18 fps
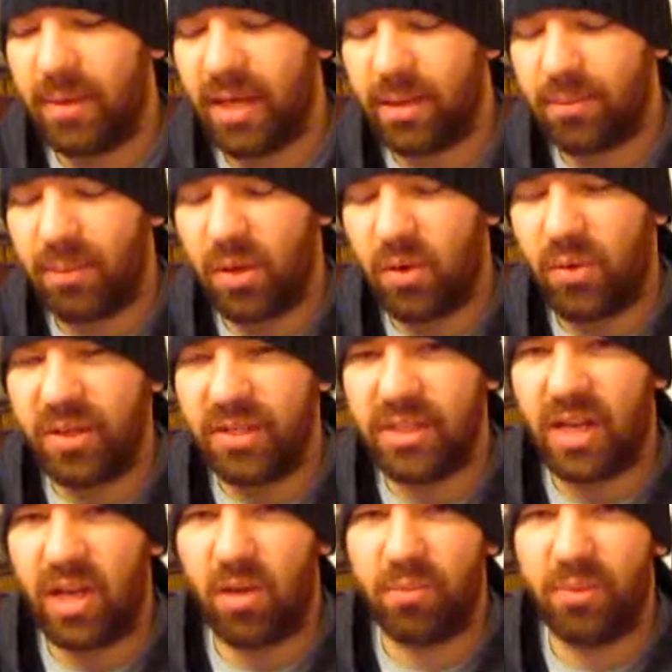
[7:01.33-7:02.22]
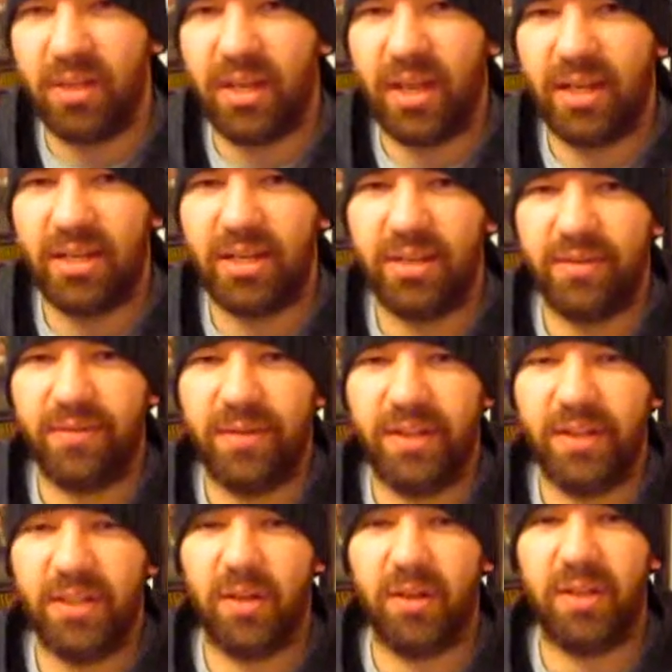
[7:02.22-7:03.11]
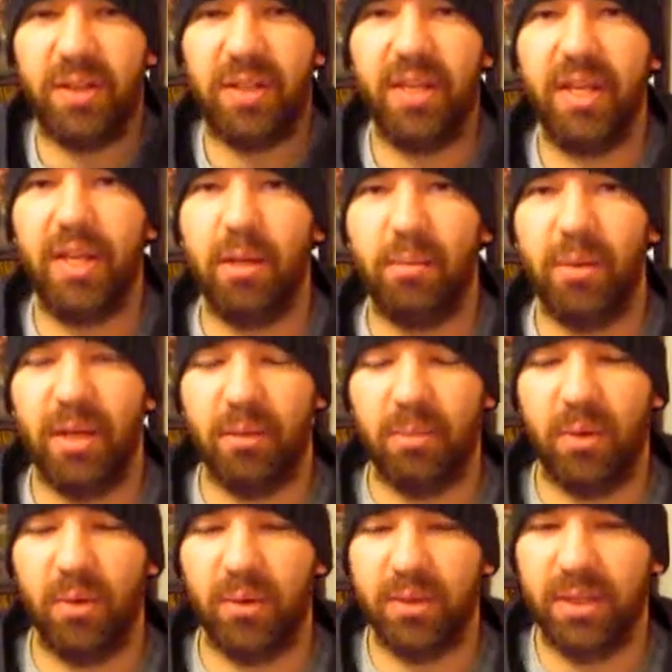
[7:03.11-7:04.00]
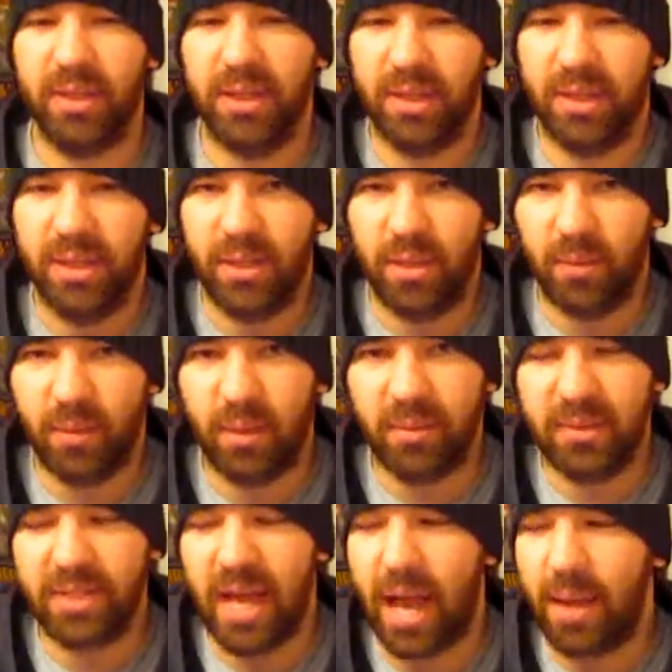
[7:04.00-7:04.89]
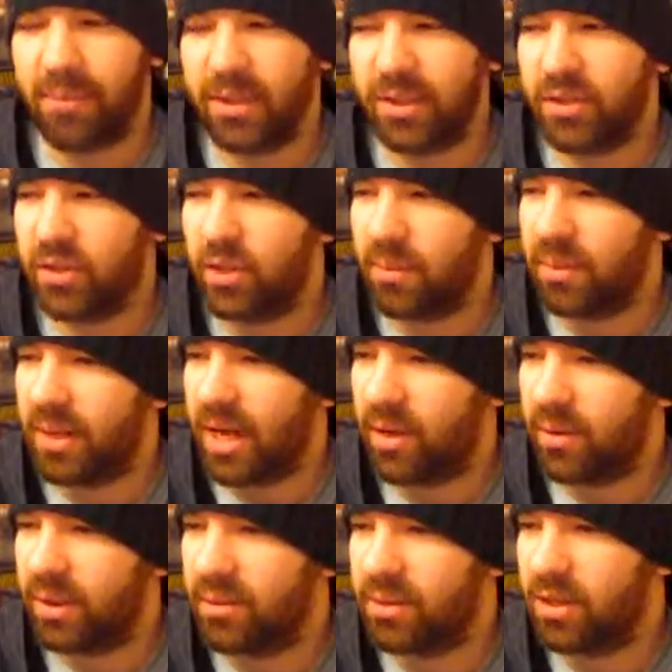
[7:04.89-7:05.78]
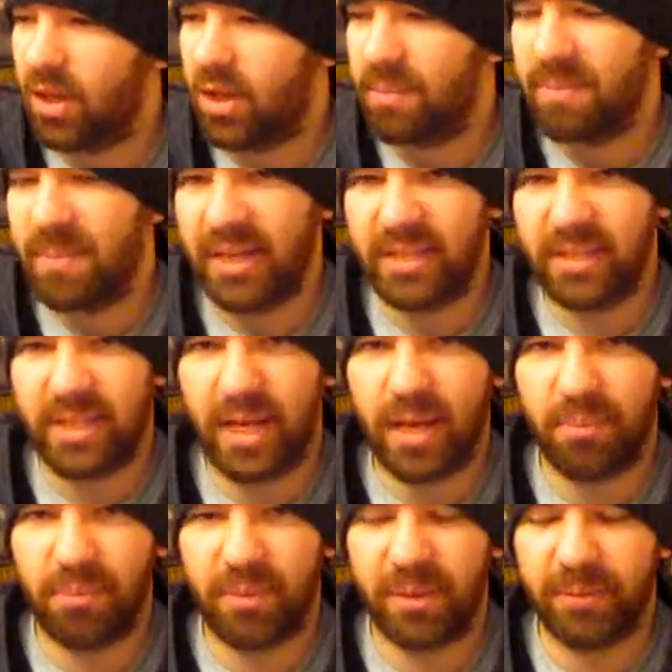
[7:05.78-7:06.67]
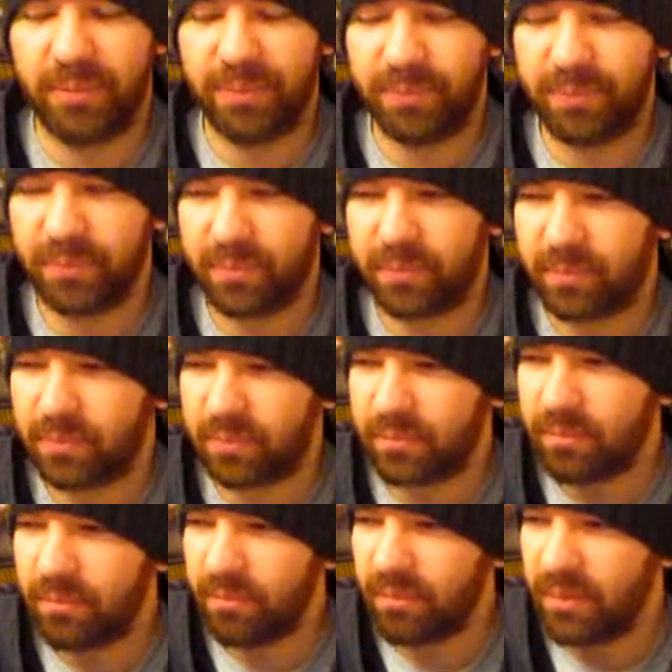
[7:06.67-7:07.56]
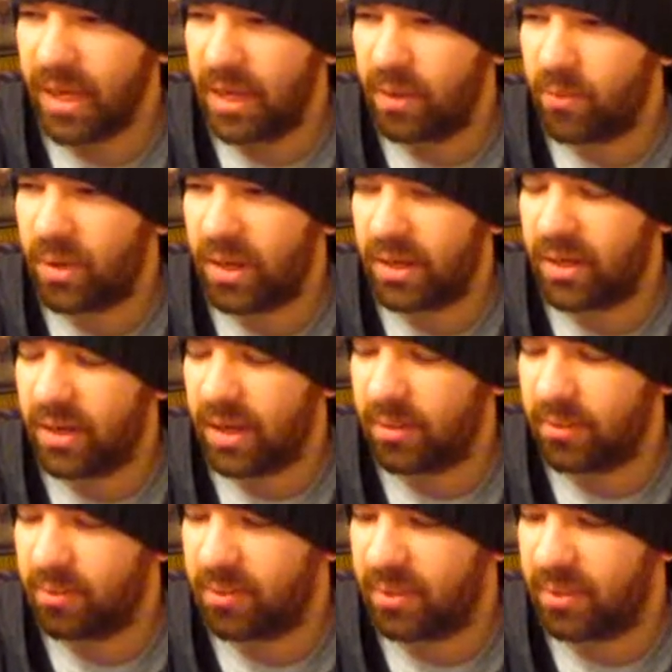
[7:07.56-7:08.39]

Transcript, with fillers: Hank McCoy's help, he kind of figures out a little bit about what was happening to him and how he was all messed up and and whatnot.